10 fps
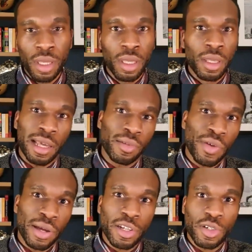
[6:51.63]
Now, the
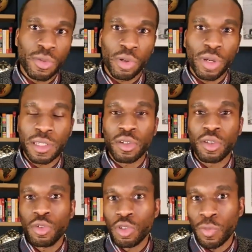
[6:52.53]
foundation model isn't
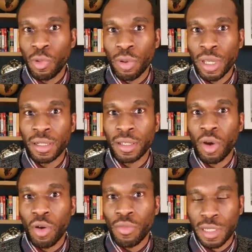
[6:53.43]
useful in and
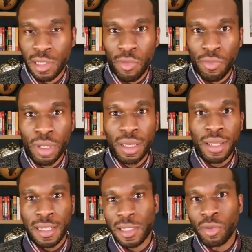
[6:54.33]
of itself.
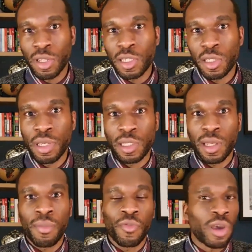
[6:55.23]
There still needs to be
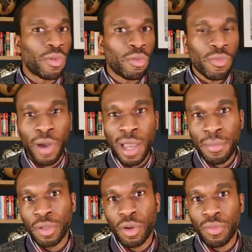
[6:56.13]
some further
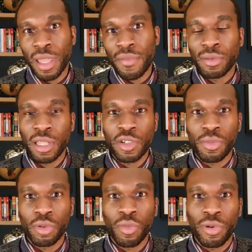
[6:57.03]
refinement of that foundation
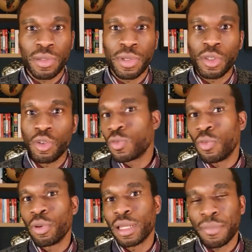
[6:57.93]
model for it to be
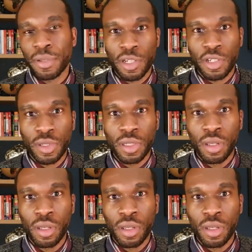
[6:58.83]
useful in applications.